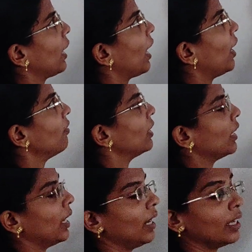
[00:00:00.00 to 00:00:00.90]
have
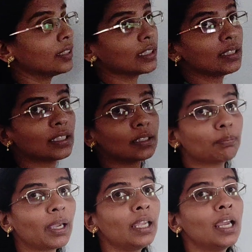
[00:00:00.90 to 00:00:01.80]
in the LHS
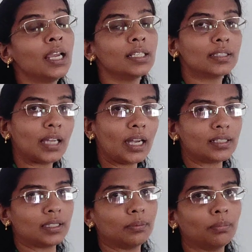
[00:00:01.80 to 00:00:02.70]
is my
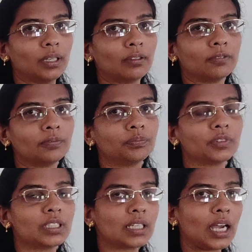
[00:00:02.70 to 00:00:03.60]
start symbol.
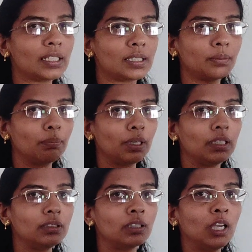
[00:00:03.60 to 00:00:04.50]
Start symbol
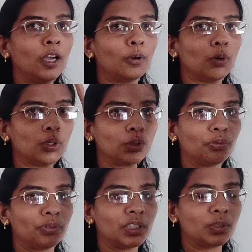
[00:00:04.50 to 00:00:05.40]
is, go to
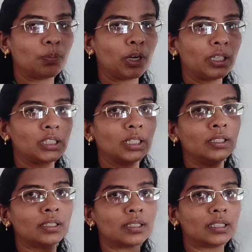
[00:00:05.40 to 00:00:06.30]
first production,
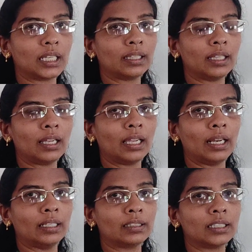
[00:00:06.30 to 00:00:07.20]
check the
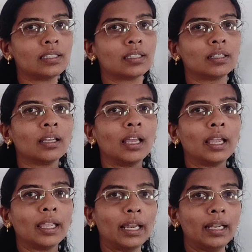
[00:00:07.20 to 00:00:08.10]
LHS.
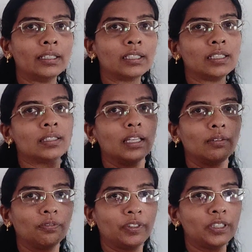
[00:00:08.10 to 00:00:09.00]
LHS
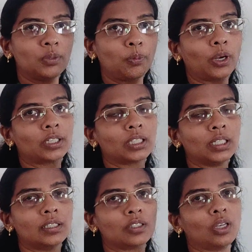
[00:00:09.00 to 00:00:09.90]
in first
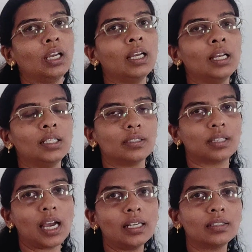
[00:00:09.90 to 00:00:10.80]
production is your
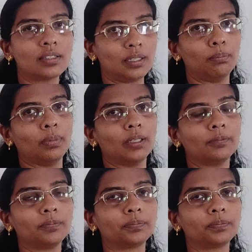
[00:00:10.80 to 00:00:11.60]
start symbol.